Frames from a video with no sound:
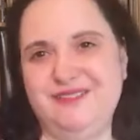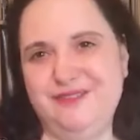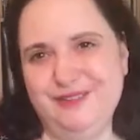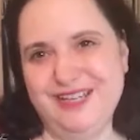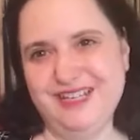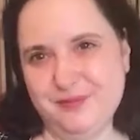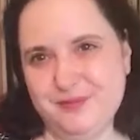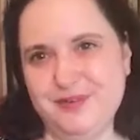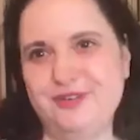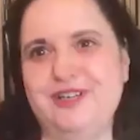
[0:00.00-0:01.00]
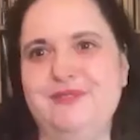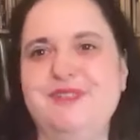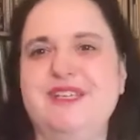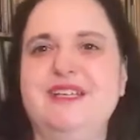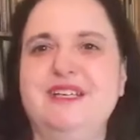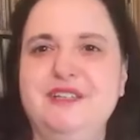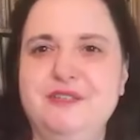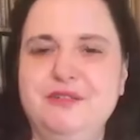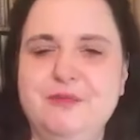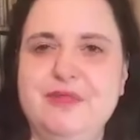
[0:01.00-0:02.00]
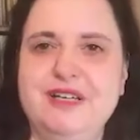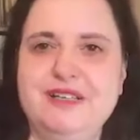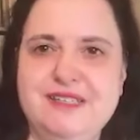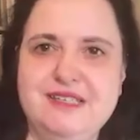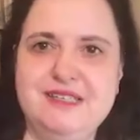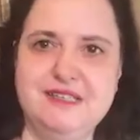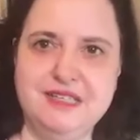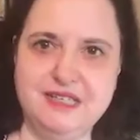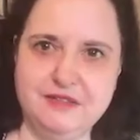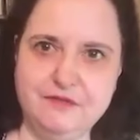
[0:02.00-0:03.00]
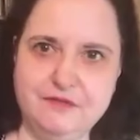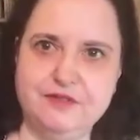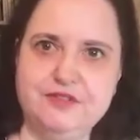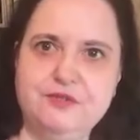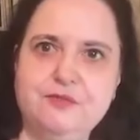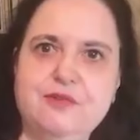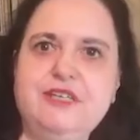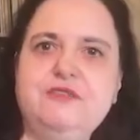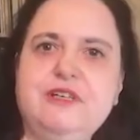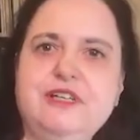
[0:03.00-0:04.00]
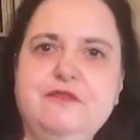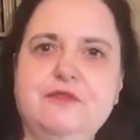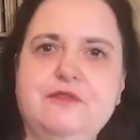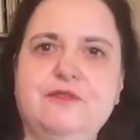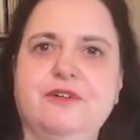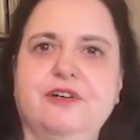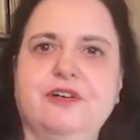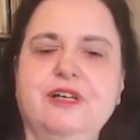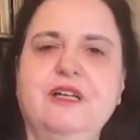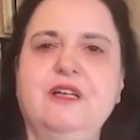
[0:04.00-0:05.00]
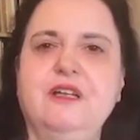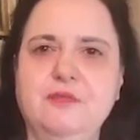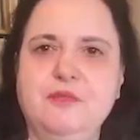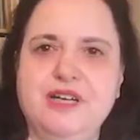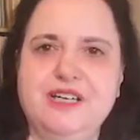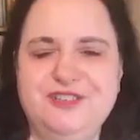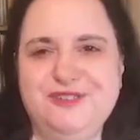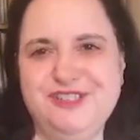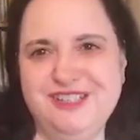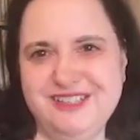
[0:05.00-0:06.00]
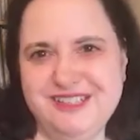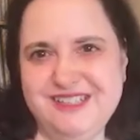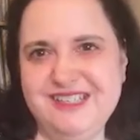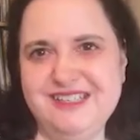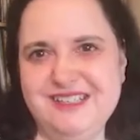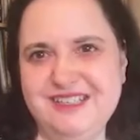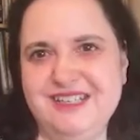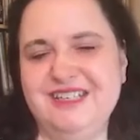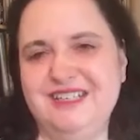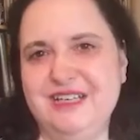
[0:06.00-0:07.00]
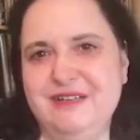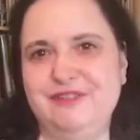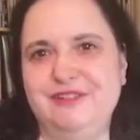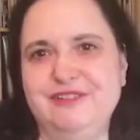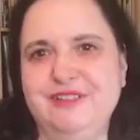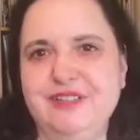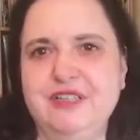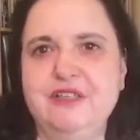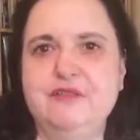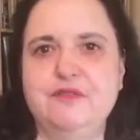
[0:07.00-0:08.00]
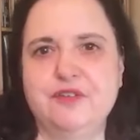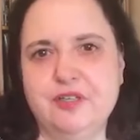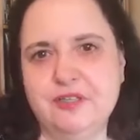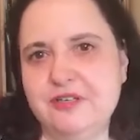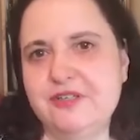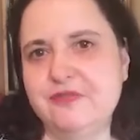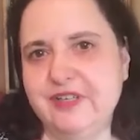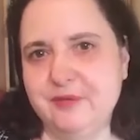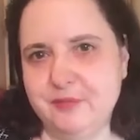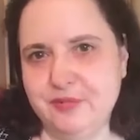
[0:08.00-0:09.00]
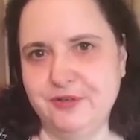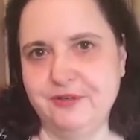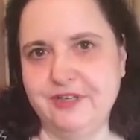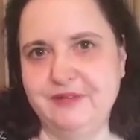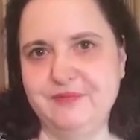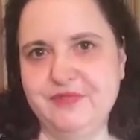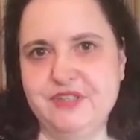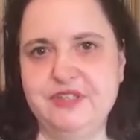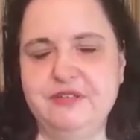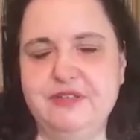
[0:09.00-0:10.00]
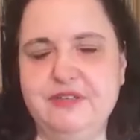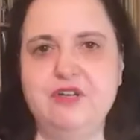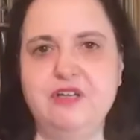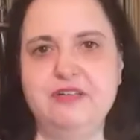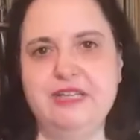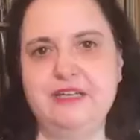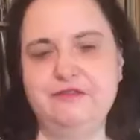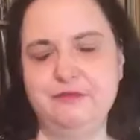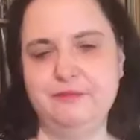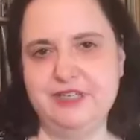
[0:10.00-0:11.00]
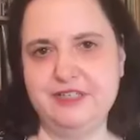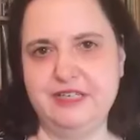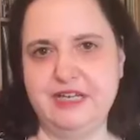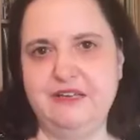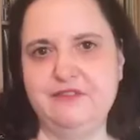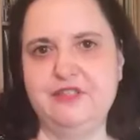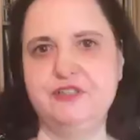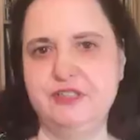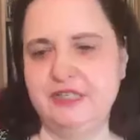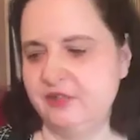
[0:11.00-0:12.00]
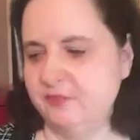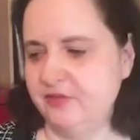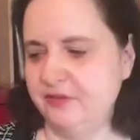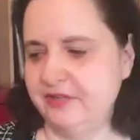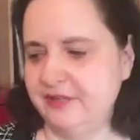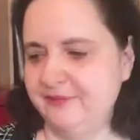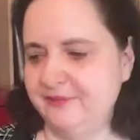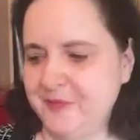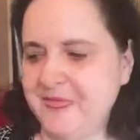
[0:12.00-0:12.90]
If you like our programs, you can buy a season ticket for 2024 by choosing the season ticket level for the Klarsfeld program. So you'll have all of that information after today's program.